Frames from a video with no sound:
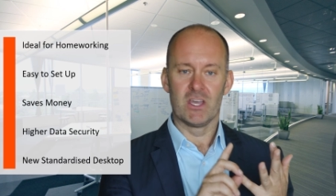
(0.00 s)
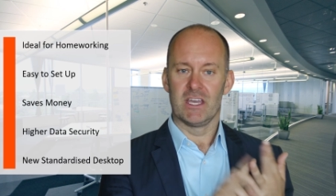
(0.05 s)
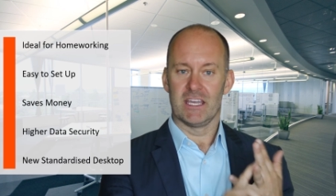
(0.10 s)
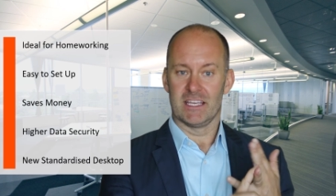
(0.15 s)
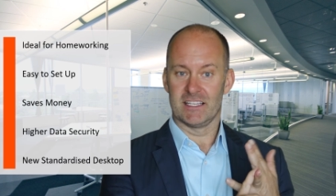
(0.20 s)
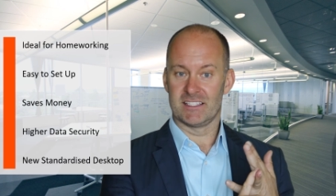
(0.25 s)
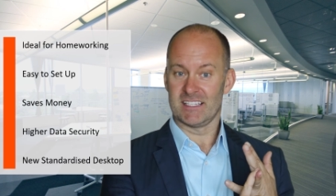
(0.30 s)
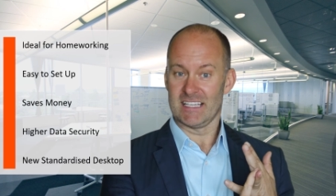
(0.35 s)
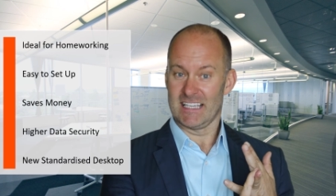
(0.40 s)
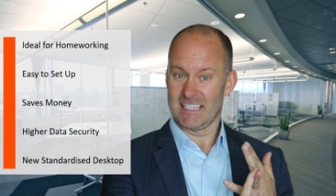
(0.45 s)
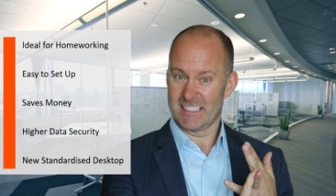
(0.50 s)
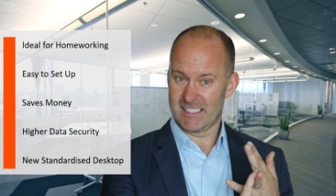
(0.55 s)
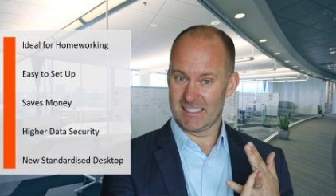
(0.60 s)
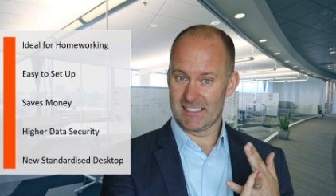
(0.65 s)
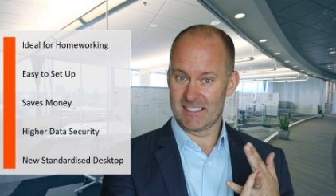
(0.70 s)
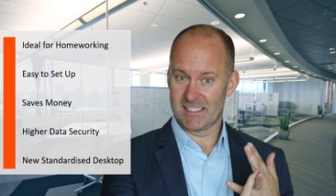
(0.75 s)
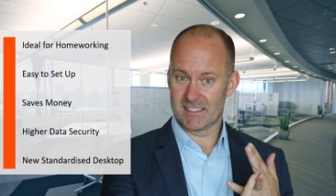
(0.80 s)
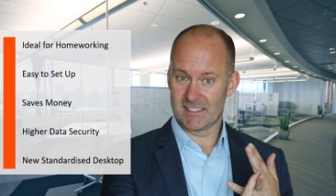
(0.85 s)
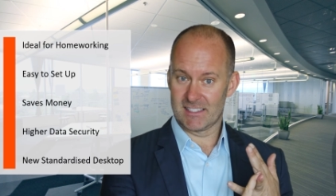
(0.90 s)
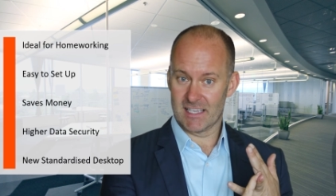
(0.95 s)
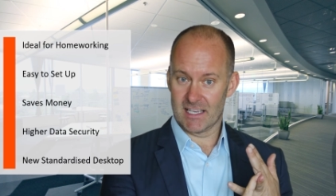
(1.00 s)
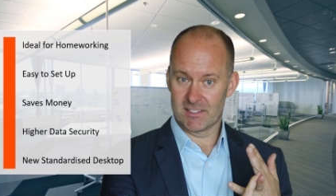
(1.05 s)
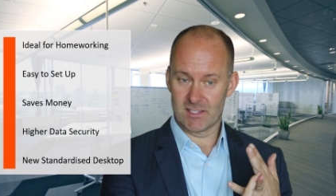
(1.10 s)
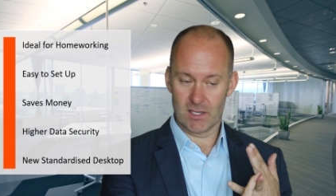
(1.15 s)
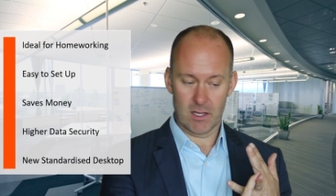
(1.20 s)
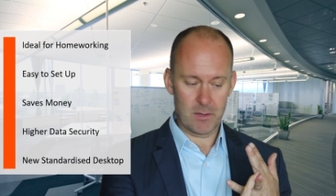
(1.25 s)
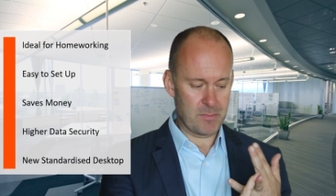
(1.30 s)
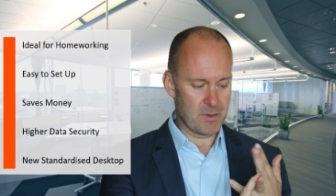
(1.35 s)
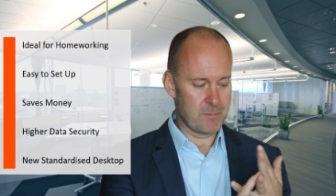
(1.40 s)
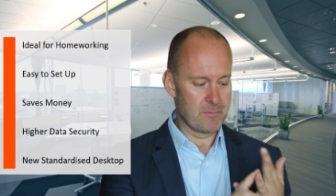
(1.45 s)
It's easy to set
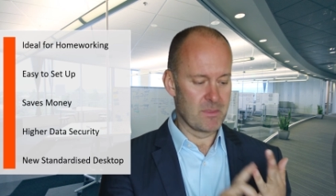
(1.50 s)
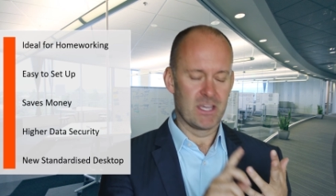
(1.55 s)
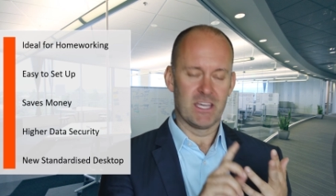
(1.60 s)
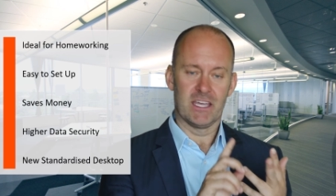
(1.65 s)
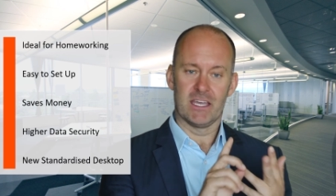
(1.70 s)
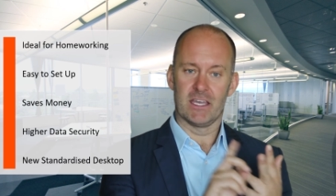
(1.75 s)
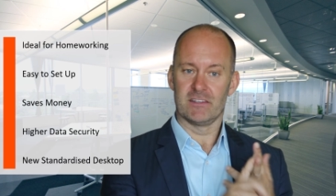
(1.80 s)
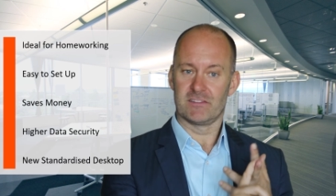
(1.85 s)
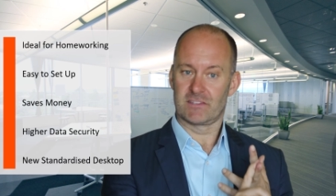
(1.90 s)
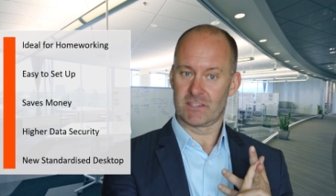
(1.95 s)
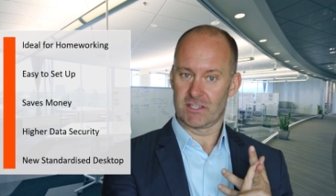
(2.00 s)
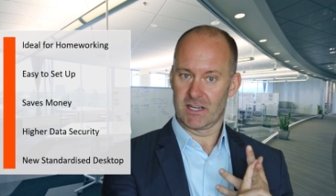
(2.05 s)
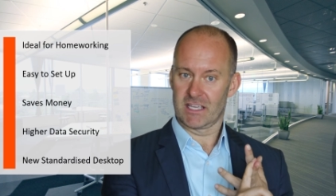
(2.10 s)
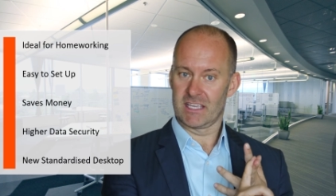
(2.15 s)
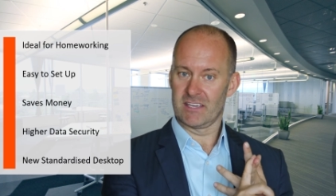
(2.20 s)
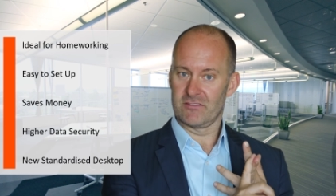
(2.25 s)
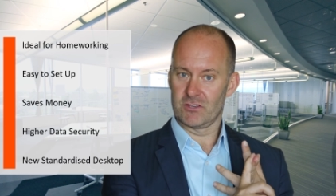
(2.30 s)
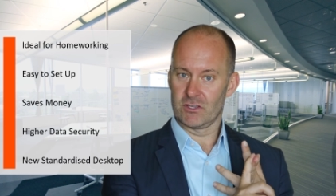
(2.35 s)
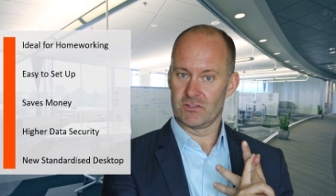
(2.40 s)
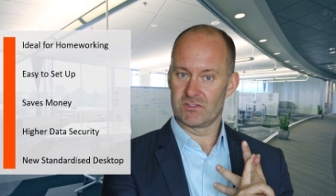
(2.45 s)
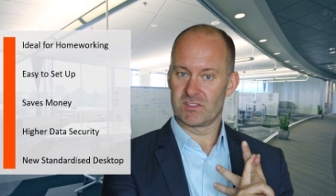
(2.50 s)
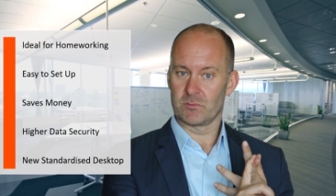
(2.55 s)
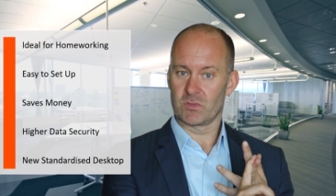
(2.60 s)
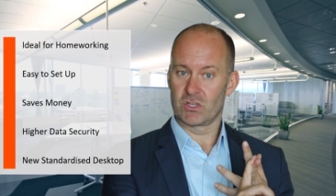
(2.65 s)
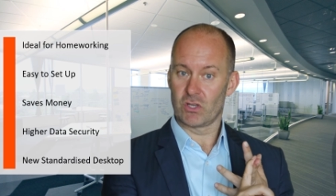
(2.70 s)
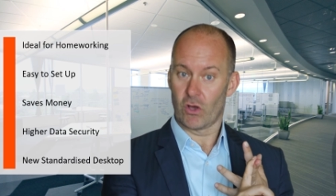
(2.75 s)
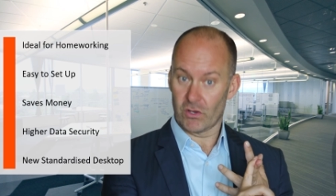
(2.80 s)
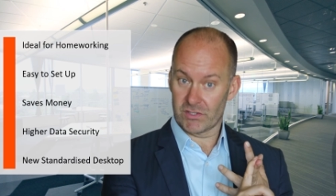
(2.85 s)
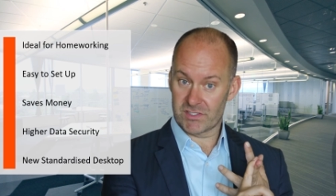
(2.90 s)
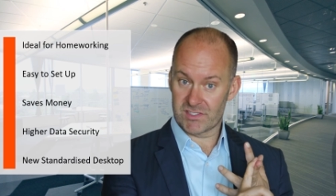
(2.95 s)
up. It's going to give you some
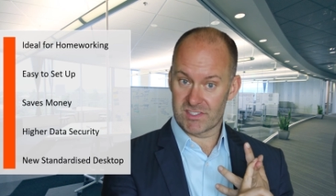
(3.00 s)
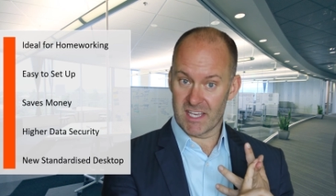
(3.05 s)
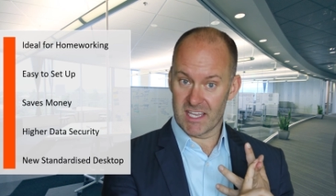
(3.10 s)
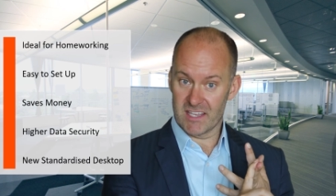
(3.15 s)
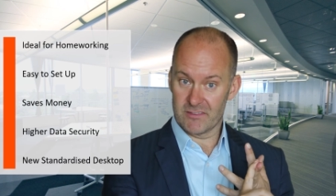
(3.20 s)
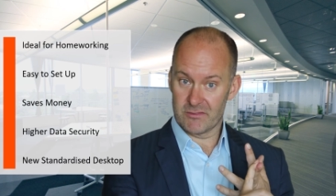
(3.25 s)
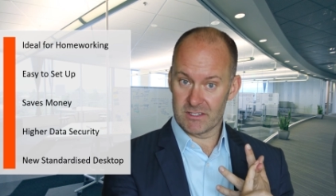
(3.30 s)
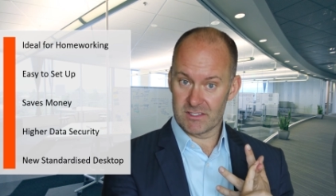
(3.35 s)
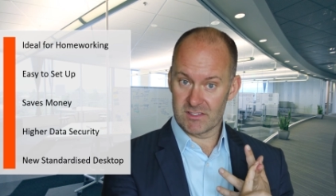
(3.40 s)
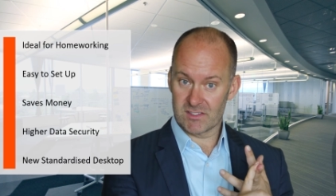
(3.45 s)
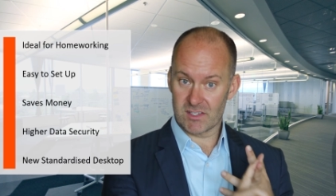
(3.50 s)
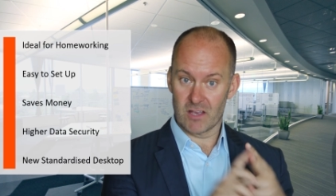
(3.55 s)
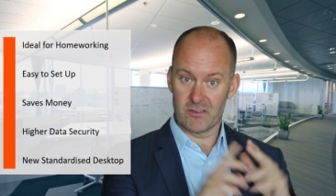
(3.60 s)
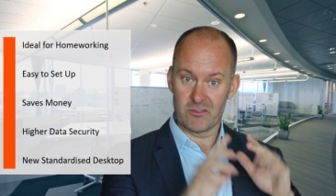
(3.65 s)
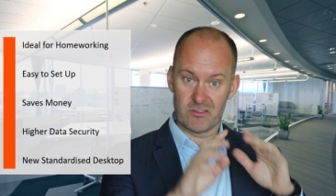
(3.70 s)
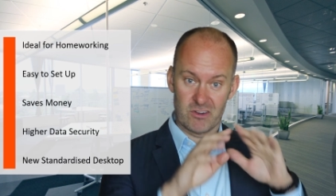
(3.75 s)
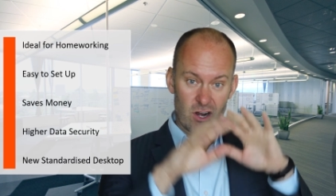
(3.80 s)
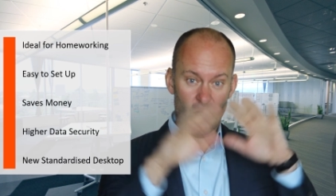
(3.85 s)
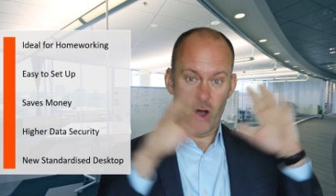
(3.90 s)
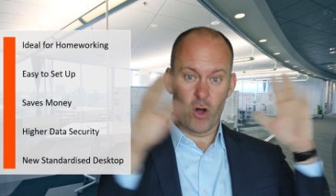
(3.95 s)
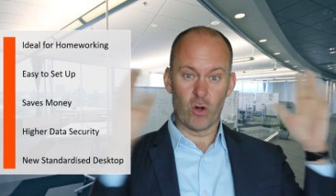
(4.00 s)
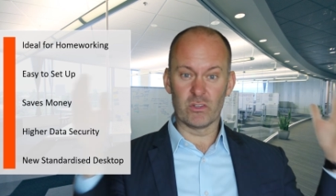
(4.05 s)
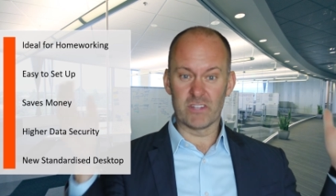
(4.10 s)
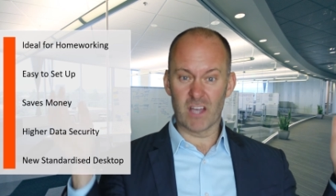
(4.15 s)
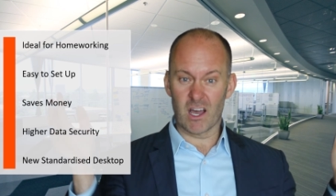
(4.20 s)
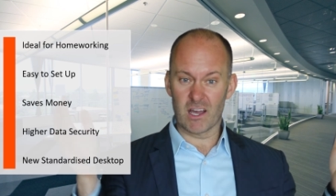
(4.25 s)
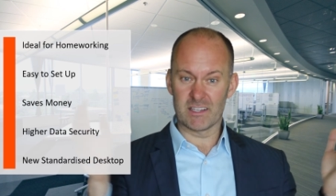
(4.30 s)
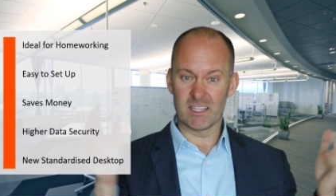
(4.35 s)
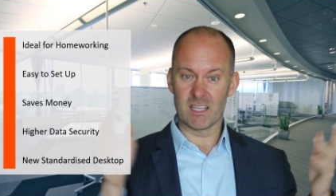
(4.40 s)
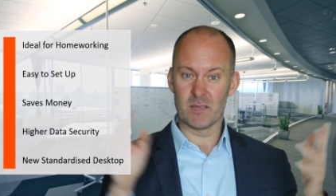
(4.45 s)
cost savings over an old
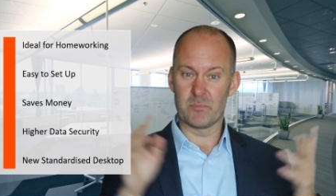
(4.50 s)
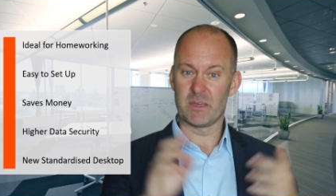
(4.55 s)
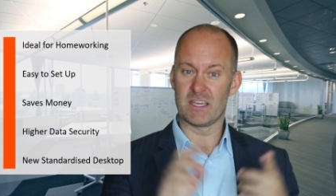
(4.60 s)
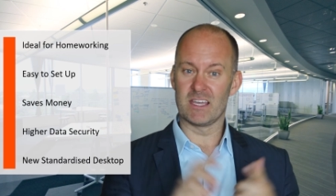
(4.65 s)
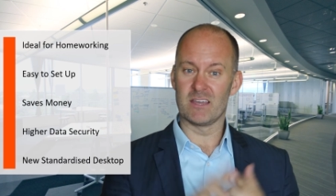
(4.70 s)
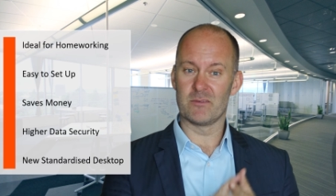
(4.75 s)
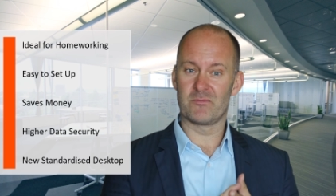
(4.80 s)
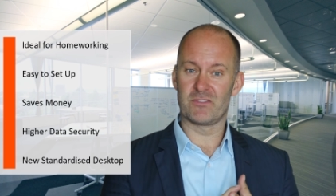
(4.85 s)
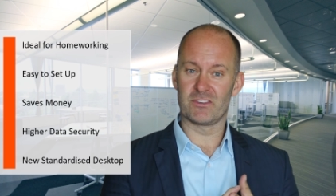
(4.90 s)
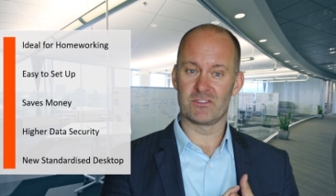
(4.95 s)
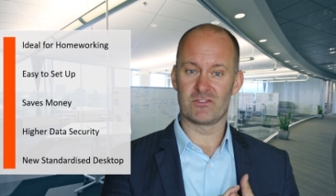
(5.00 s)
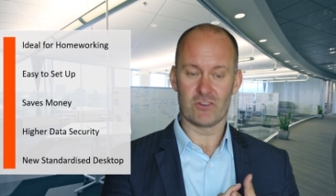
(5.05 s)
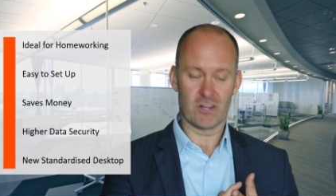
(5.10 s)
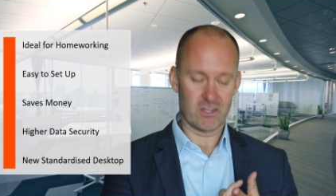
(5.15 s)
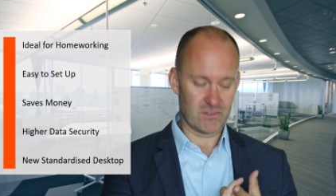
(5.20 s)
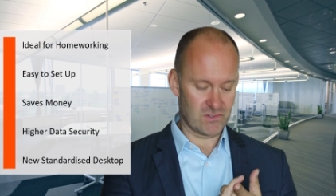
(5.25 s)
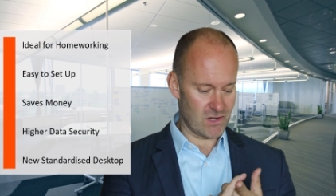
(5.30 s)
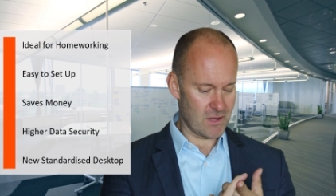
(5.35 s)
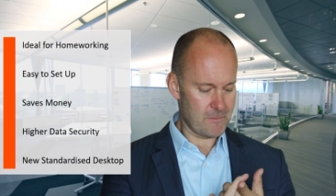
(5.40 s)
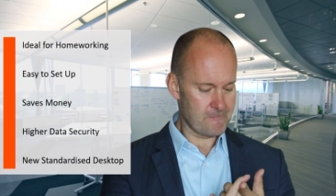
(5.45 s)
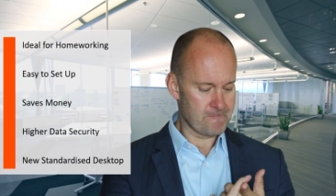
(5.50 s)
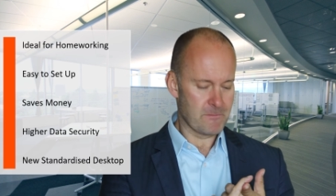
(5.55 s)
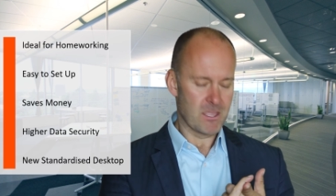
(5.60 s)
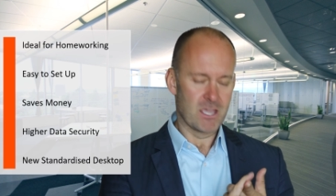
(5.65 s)
RDP infrastructure.